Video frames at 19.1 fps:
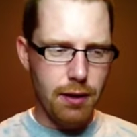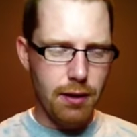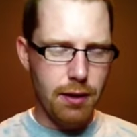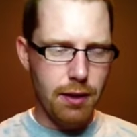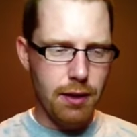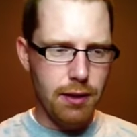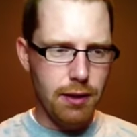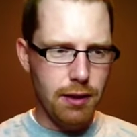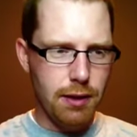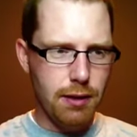
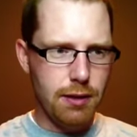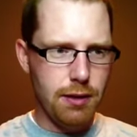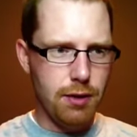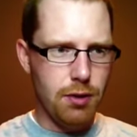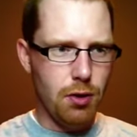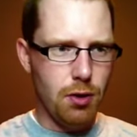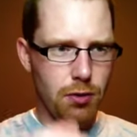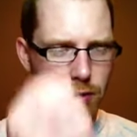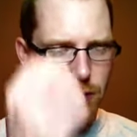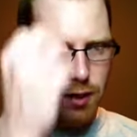It's a
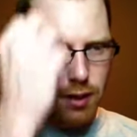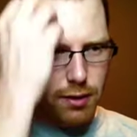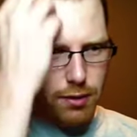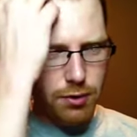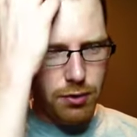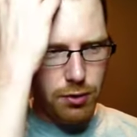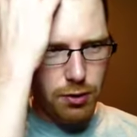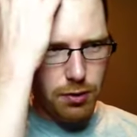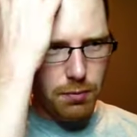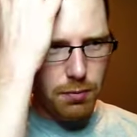note that
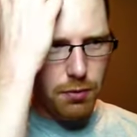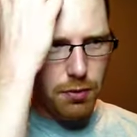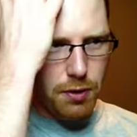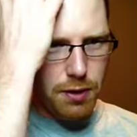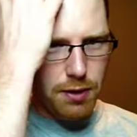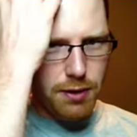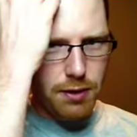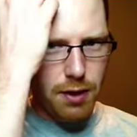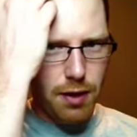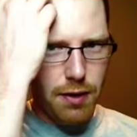Sugar Blue
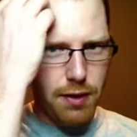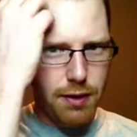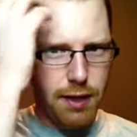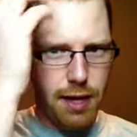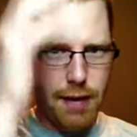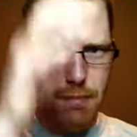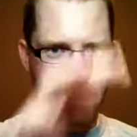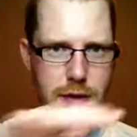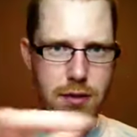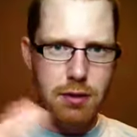hits all the
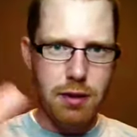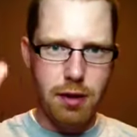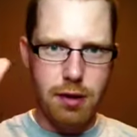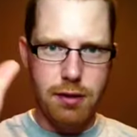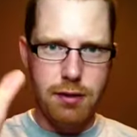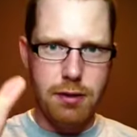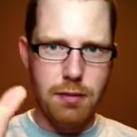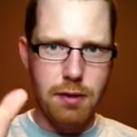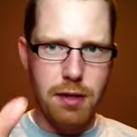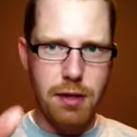time to start
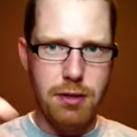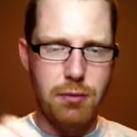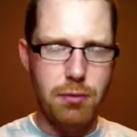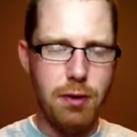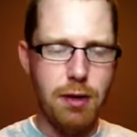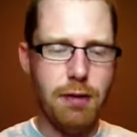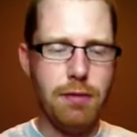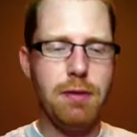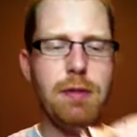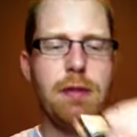some of his
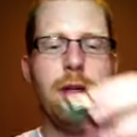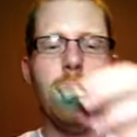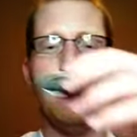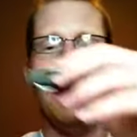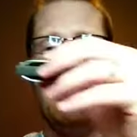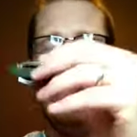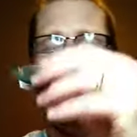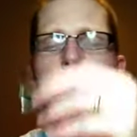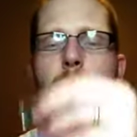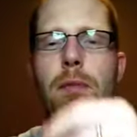riffs.
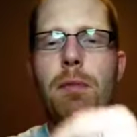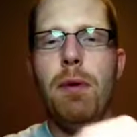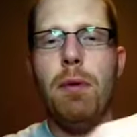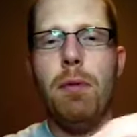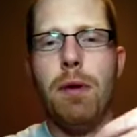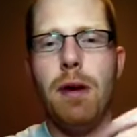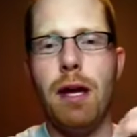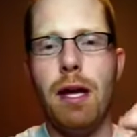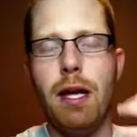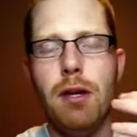But
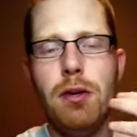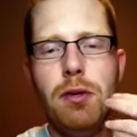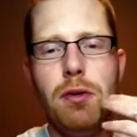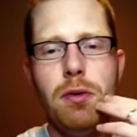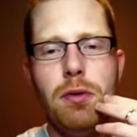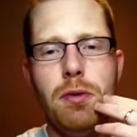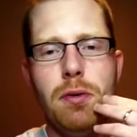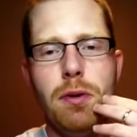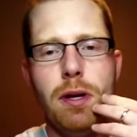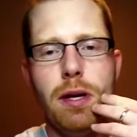what I can
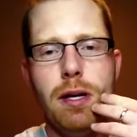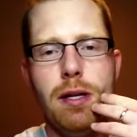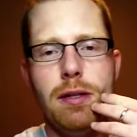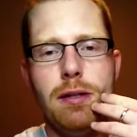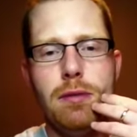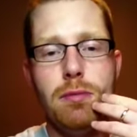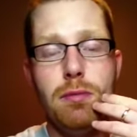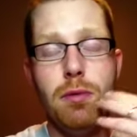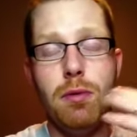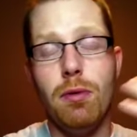do
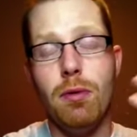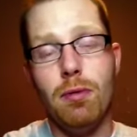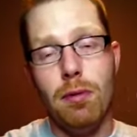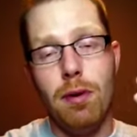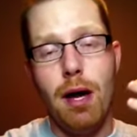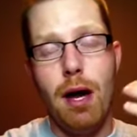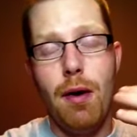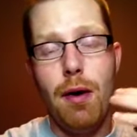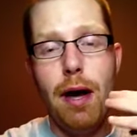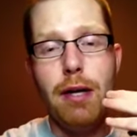is,
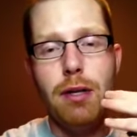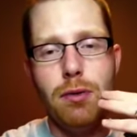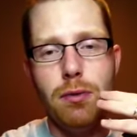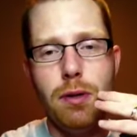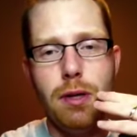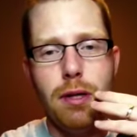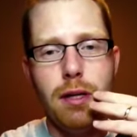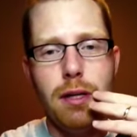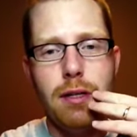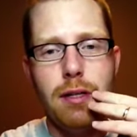how I do
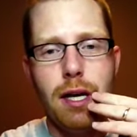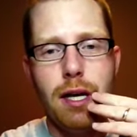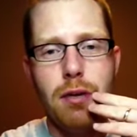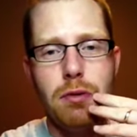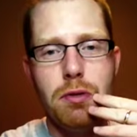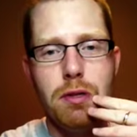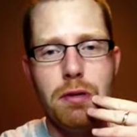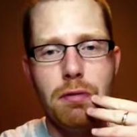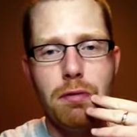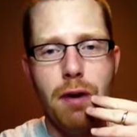it, is I
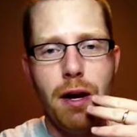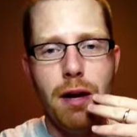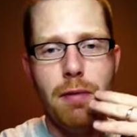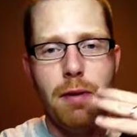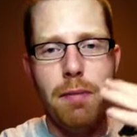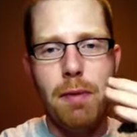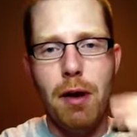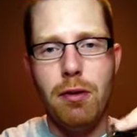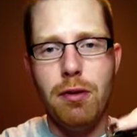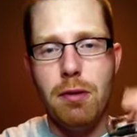use the front of my
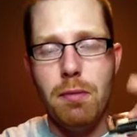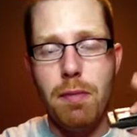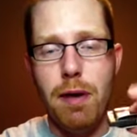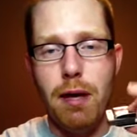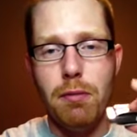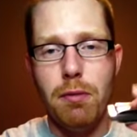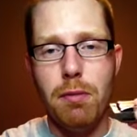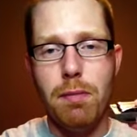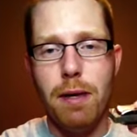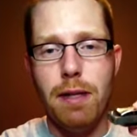mouth to bend
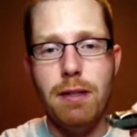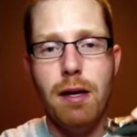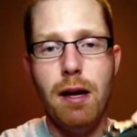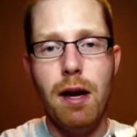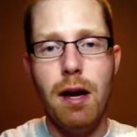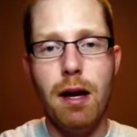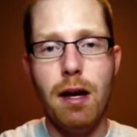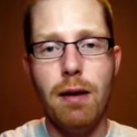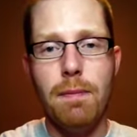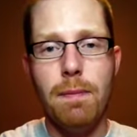with my
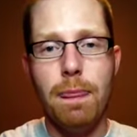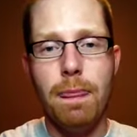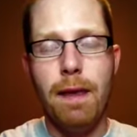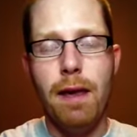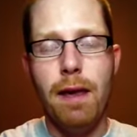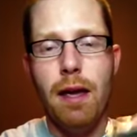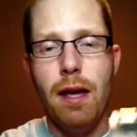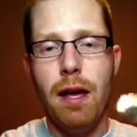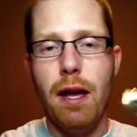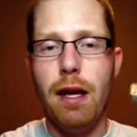tongue.
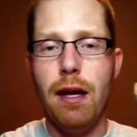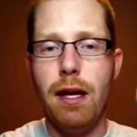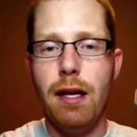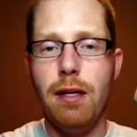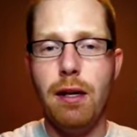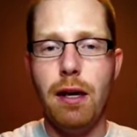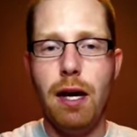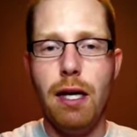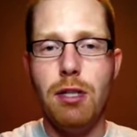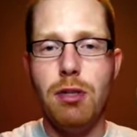And
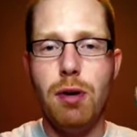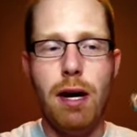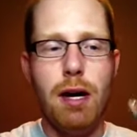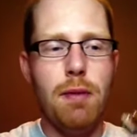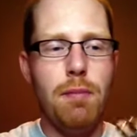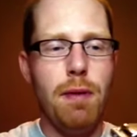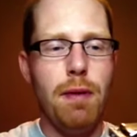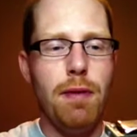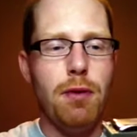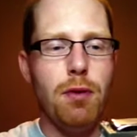I try to
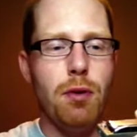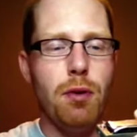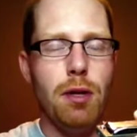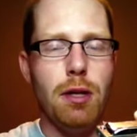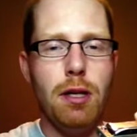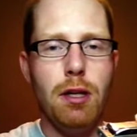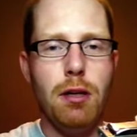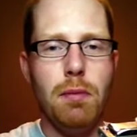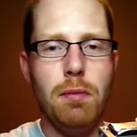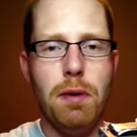bend the note a
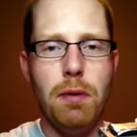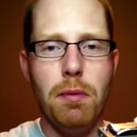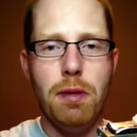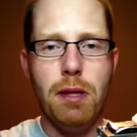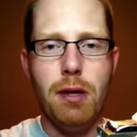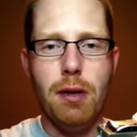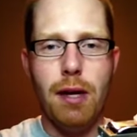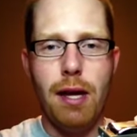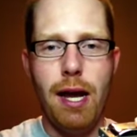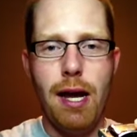little bit
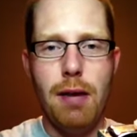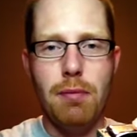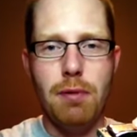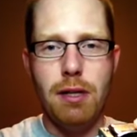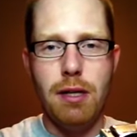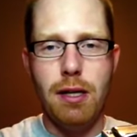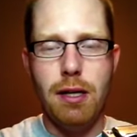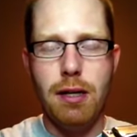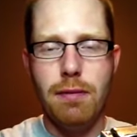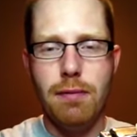without
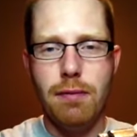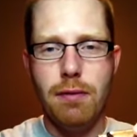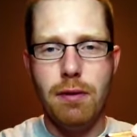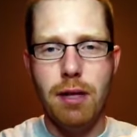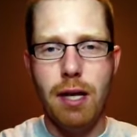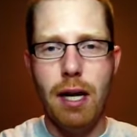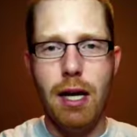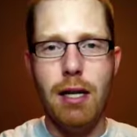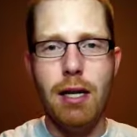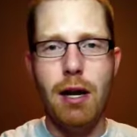hammering it.
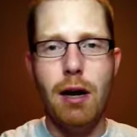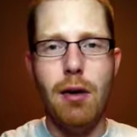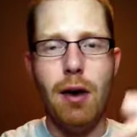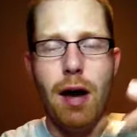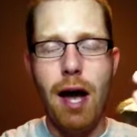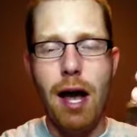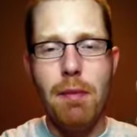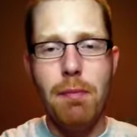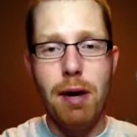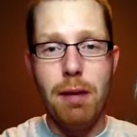Okay, now
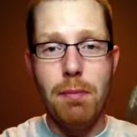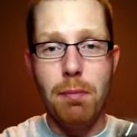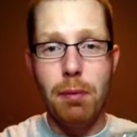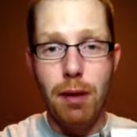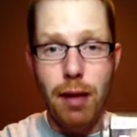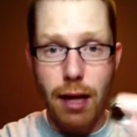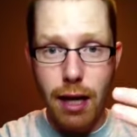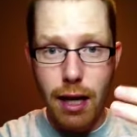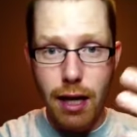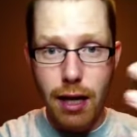I might
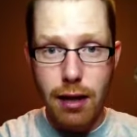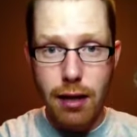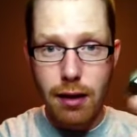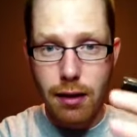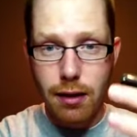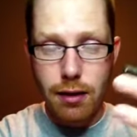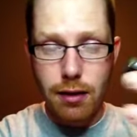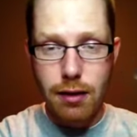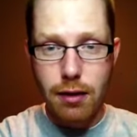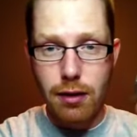play,
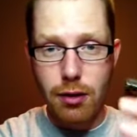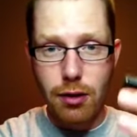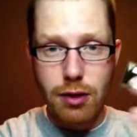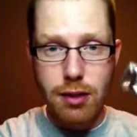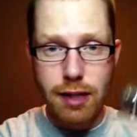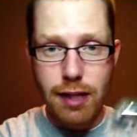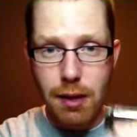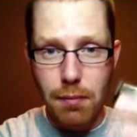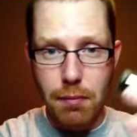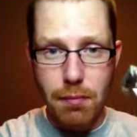looks
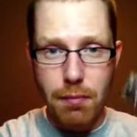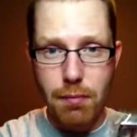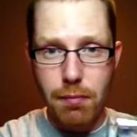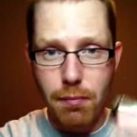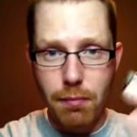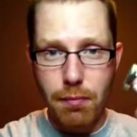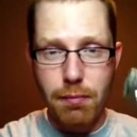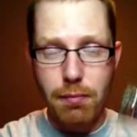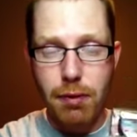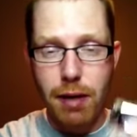like I'm
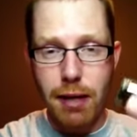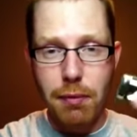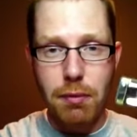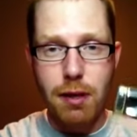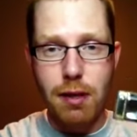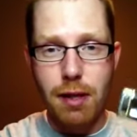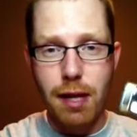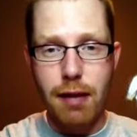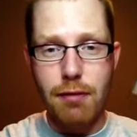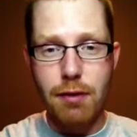playing with
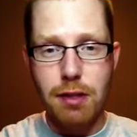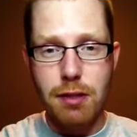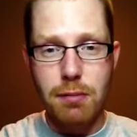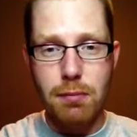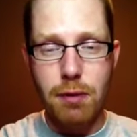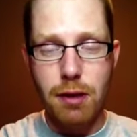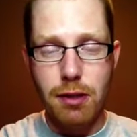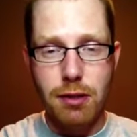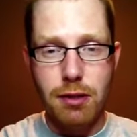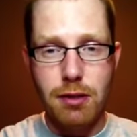a lot of
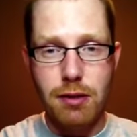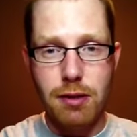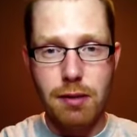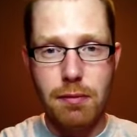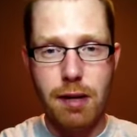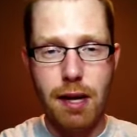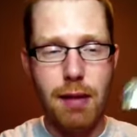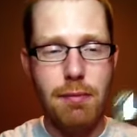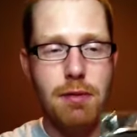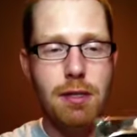expression
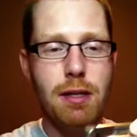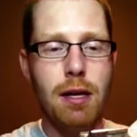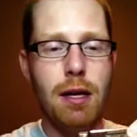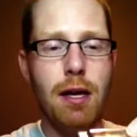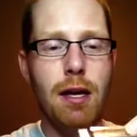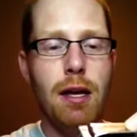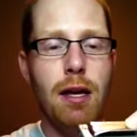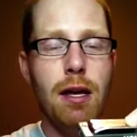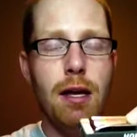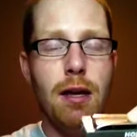sometimes,
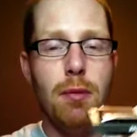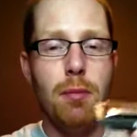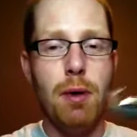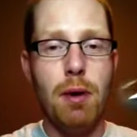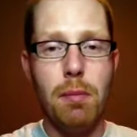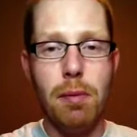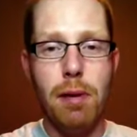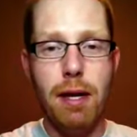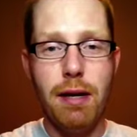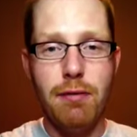but I'm
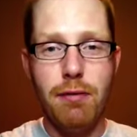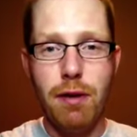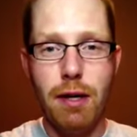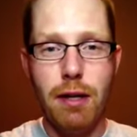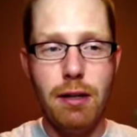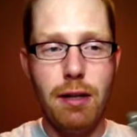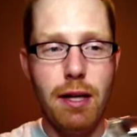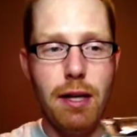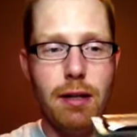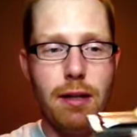playing
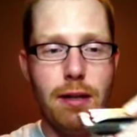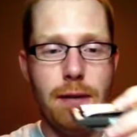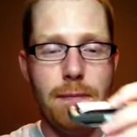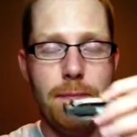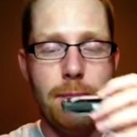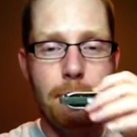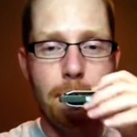very lightly.